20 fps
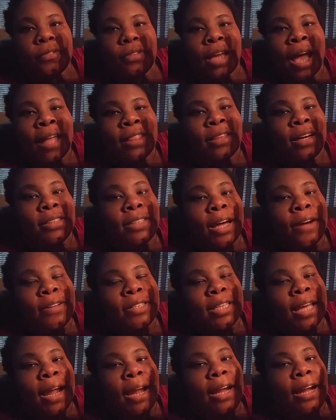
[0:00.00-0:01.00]
I thought that
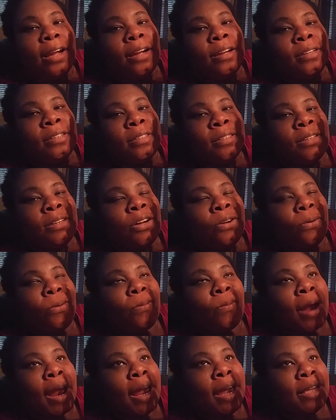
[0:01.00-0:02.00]
was like
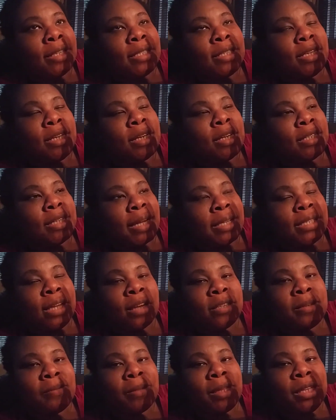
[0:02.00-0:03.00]
crazy because I
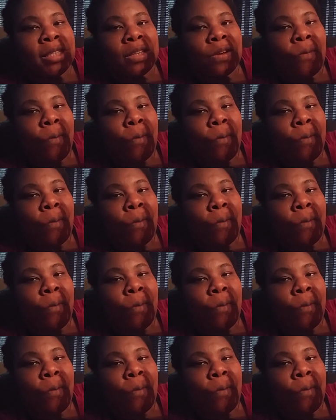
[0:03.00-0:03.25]
saw some of these at